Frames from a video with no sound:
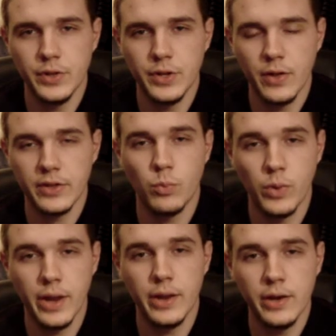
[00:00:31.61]
You know, that's
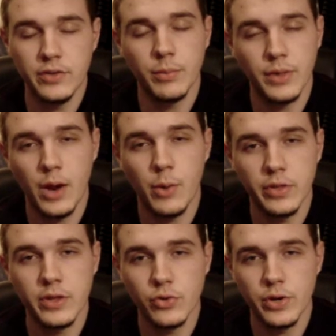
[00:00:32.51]
what and it's something I
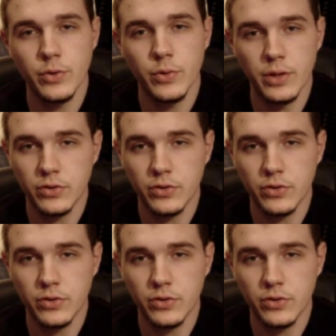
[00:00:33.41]
really enjoy doing,